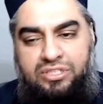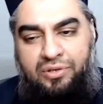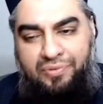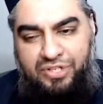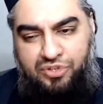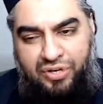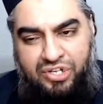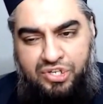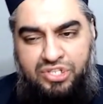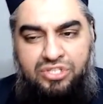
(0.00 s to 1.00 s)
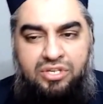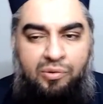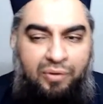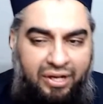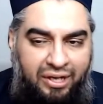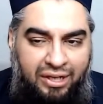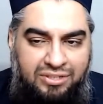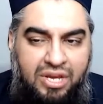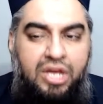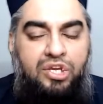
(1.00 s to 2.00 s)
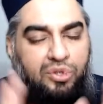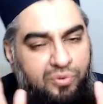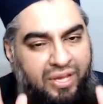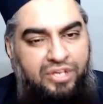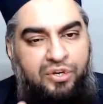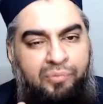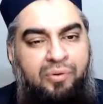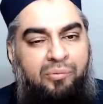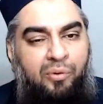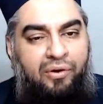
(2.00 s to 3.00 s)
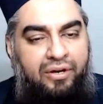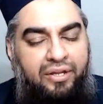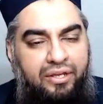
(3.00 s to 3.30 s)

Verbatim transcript: and restrictions and whatnot, you get your reward.